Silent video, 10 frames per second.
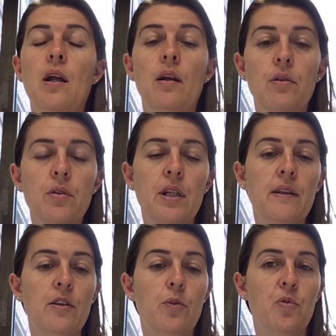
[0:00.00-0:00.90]
look
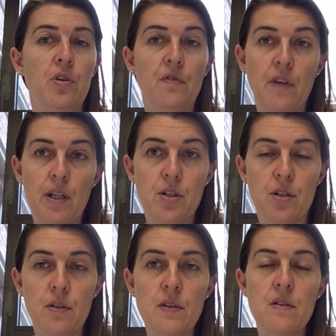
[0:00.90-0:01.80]
at the
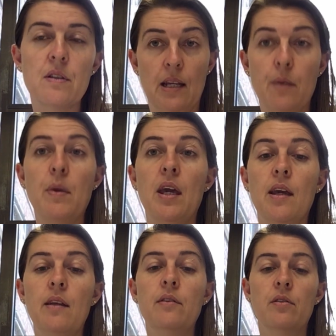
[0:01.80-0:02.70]
observations that I
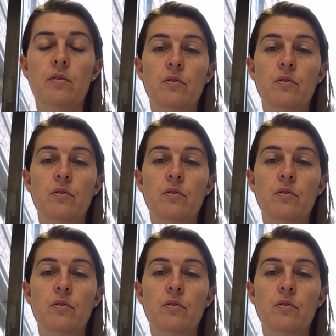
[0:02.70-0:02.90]
made